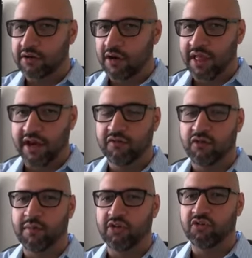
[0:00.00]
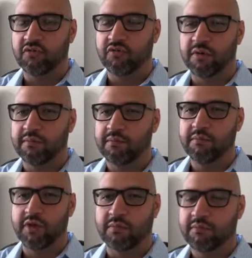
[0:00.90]
collect all that information
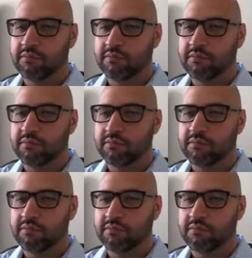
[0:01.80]
from